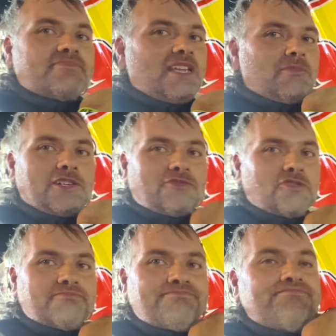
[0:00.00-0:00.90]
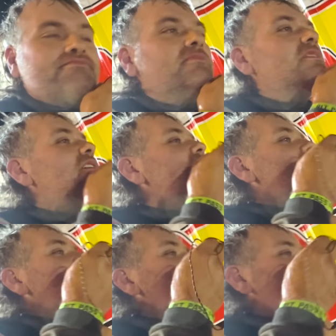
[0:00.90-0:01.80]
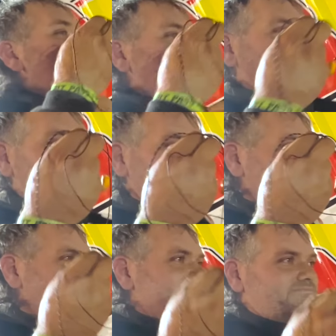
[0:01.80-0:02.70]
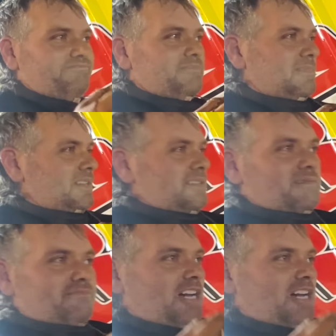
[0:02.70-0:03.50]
Ain't much room. And